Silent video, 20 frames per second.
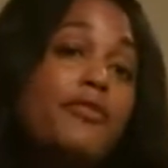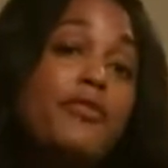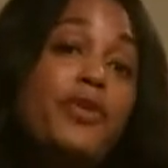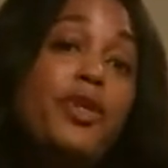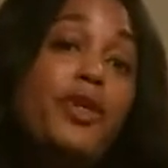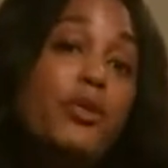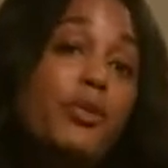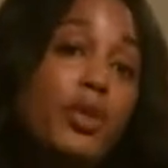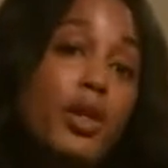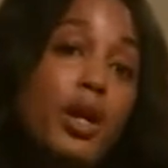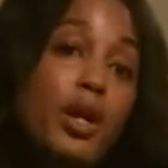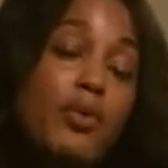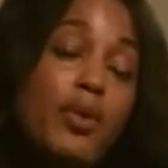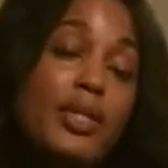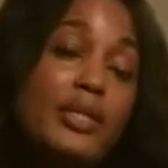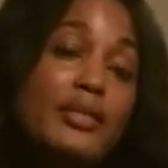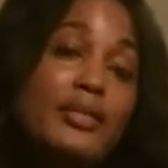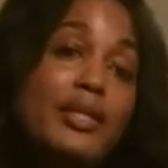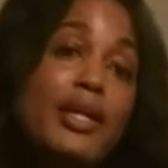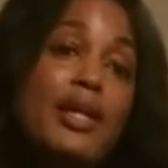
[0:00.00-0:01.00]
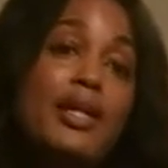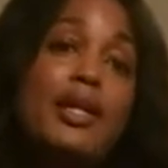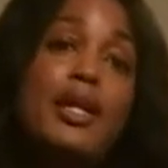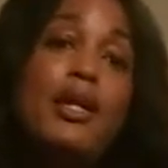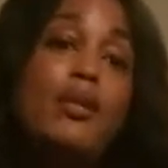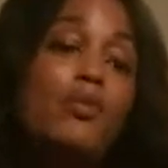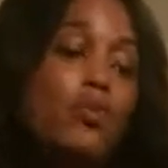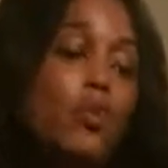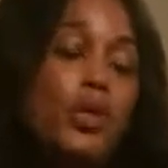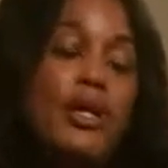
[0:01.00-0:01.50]
fear would always set
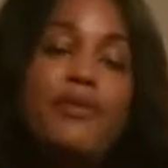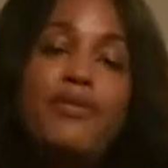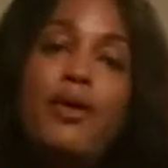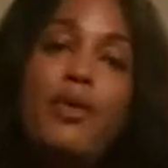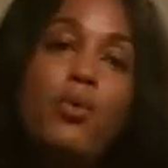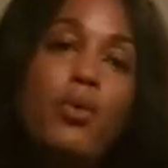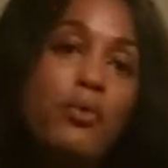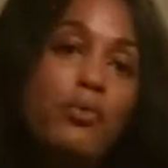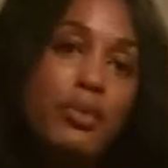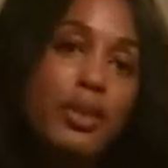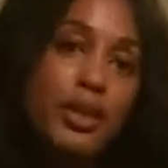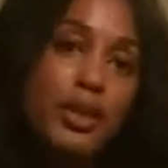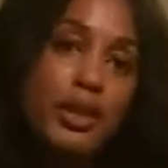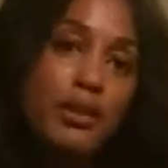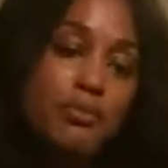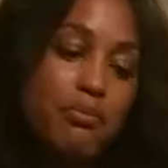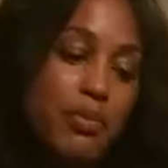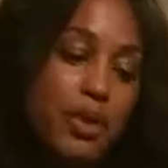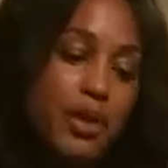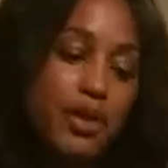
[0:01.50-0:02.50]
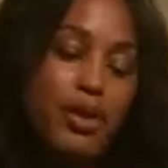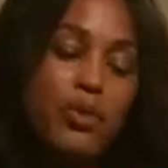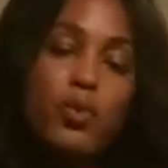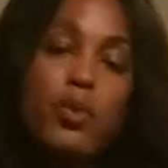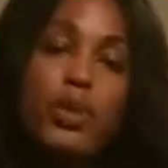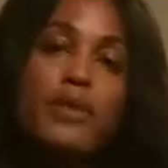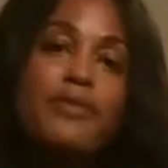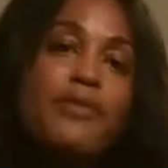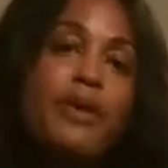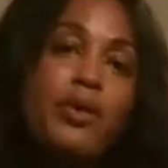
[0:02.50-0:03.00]
in. What if I won't be a good mother?
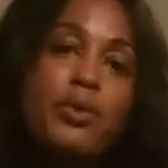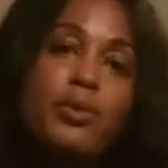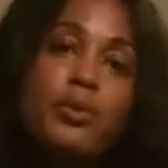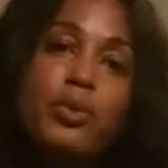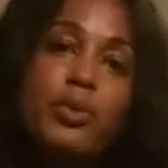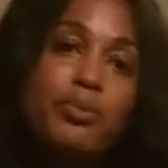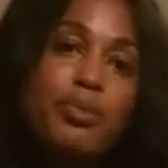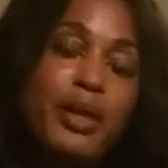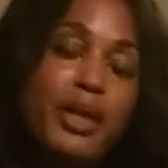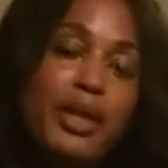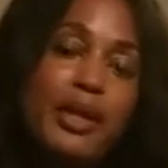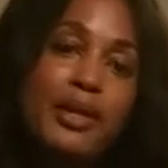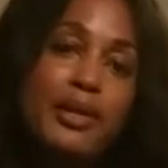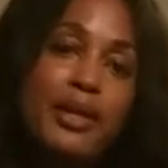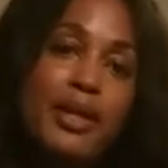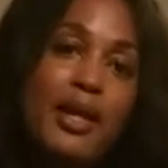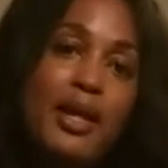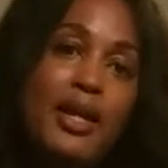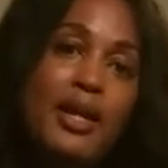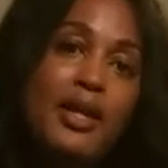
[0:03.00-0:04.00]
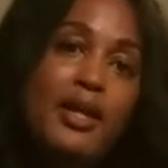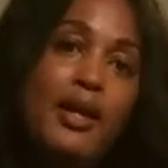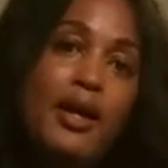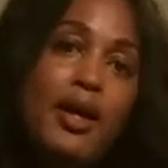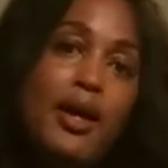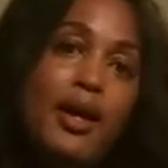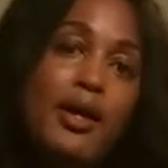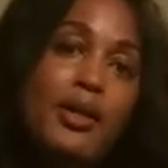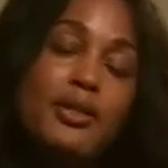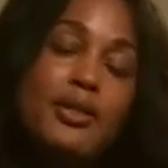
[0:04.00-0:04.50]
What if I will repeat
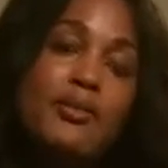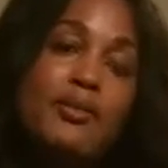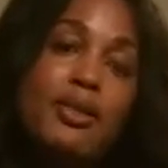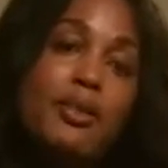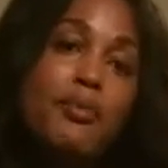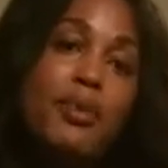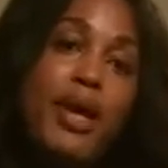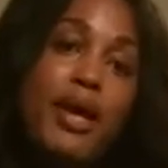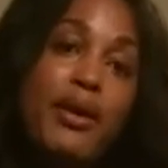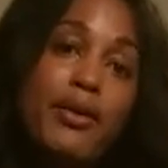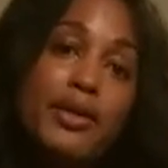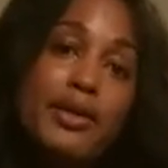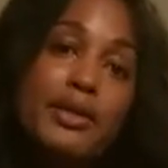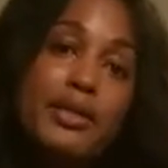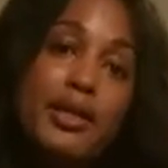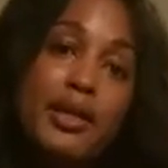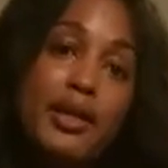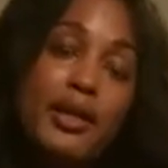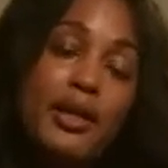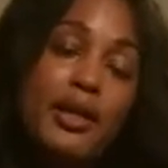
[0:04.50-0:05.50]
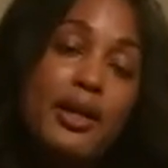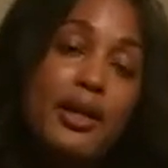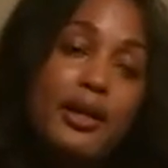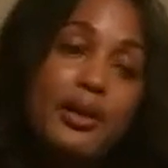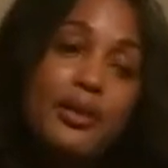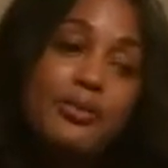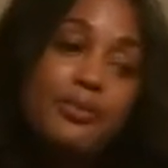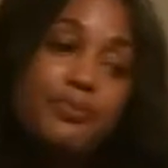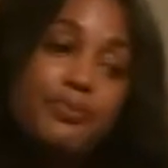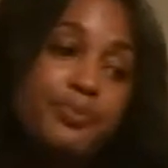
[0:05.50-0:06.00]
uh, some of the parenting
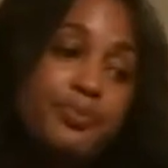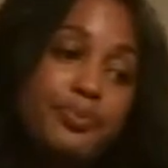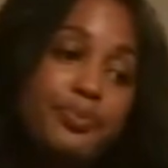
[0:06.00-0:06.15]
um,